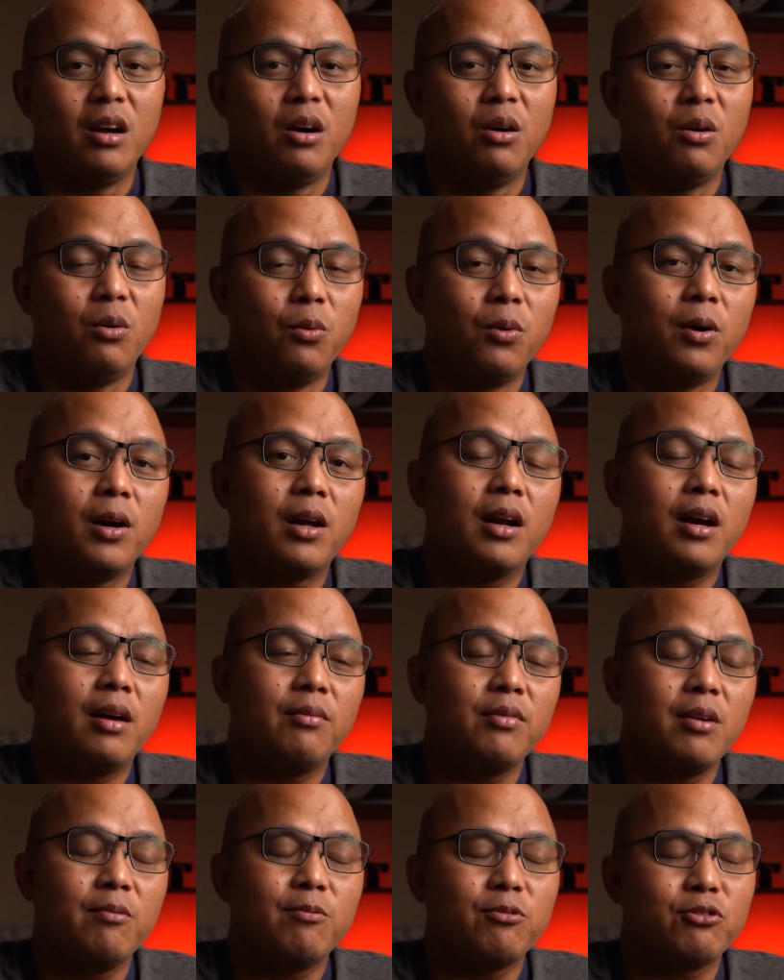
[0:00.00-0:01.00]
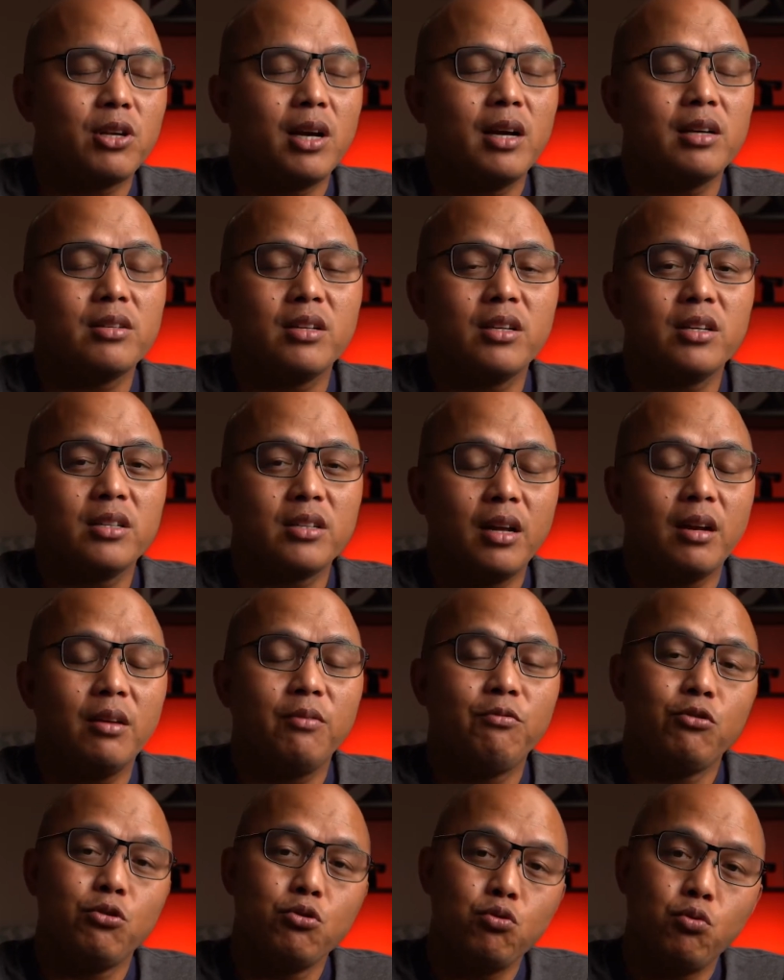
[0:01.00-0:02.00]
What I'm emphasizing is that
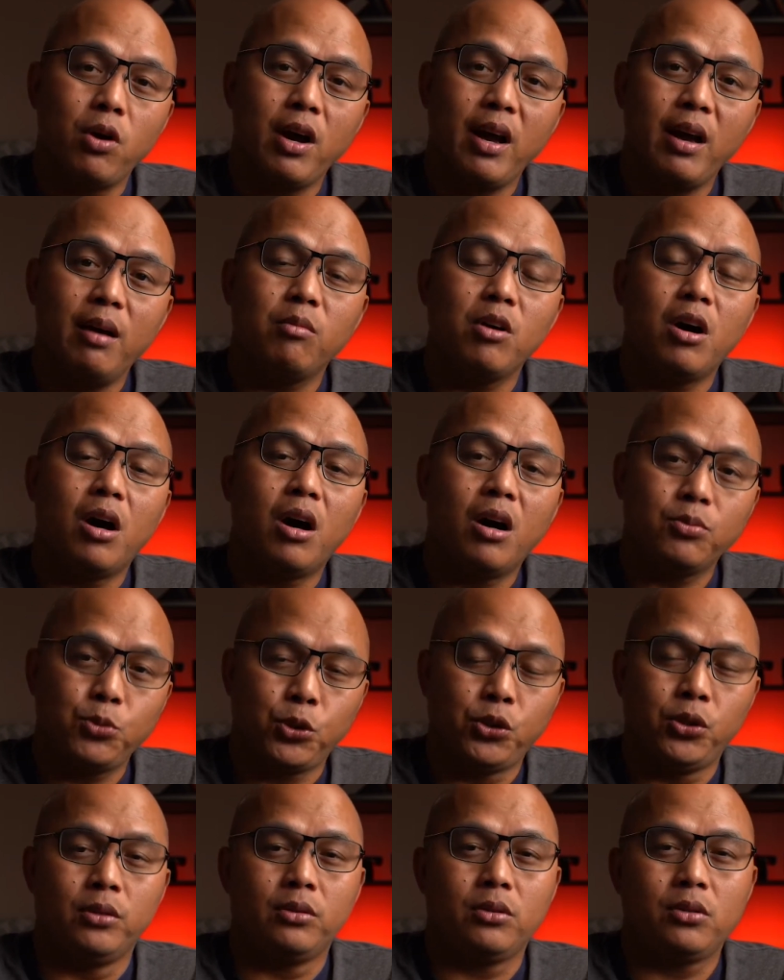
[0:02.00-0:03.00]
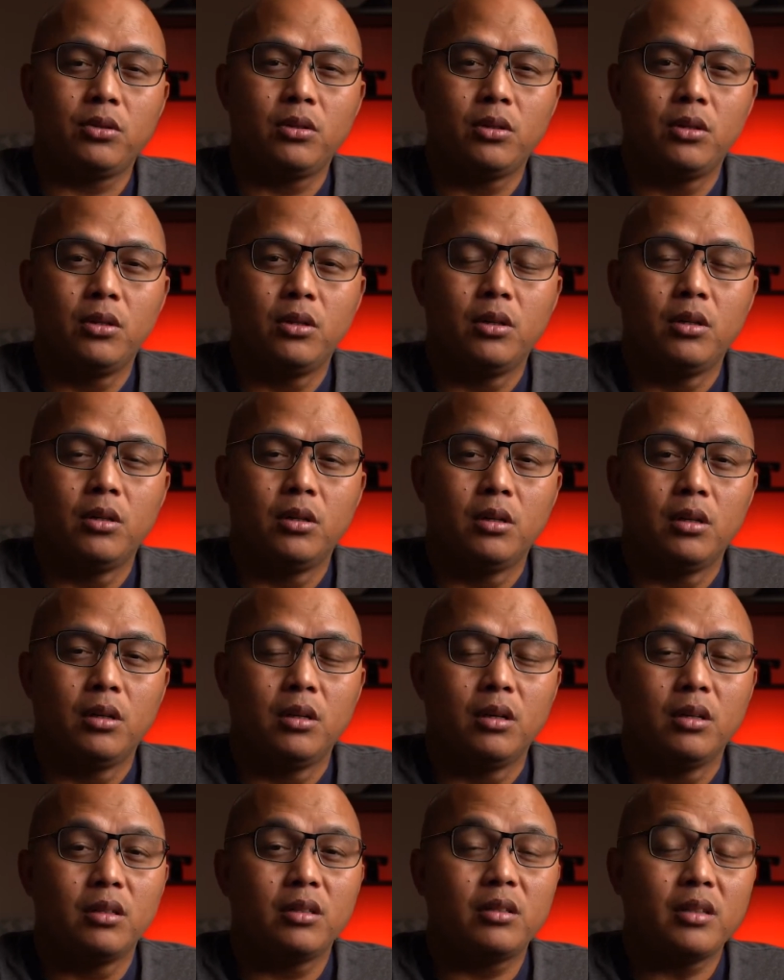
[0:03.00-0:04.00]
if you have options,
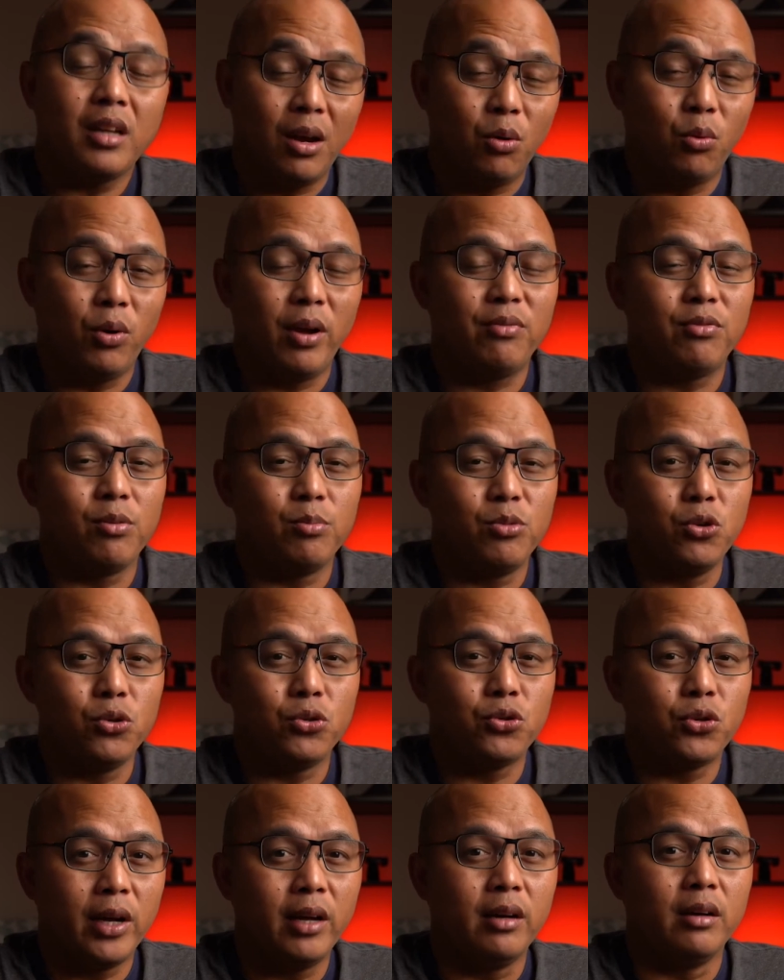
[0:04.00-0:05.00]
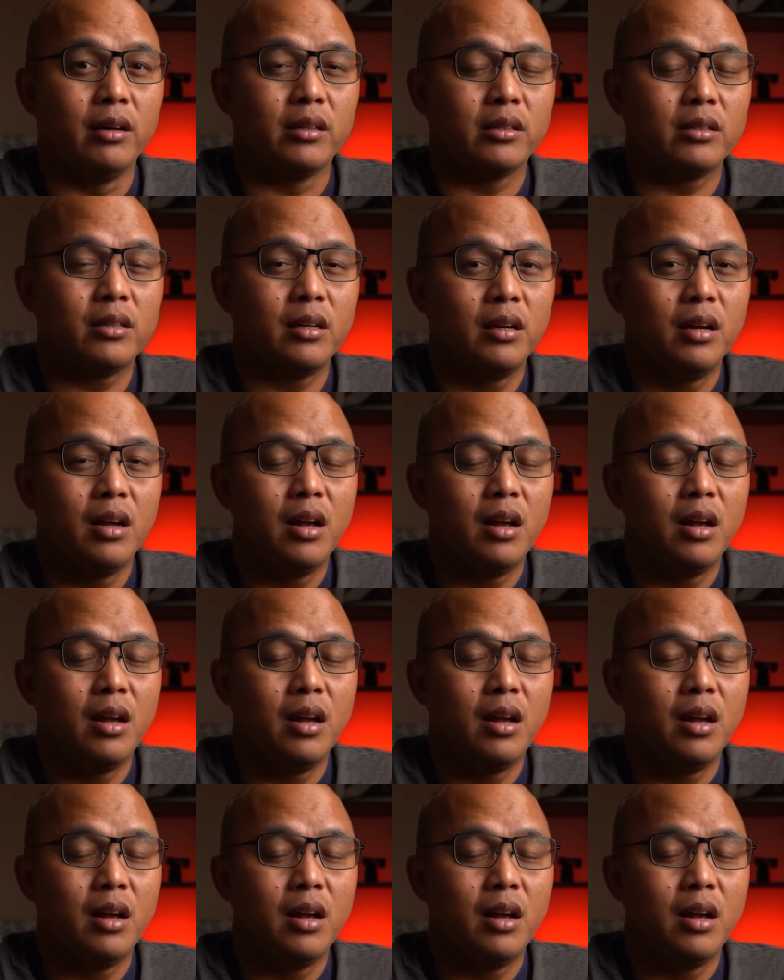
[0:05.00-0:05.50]
stay away from new trailers.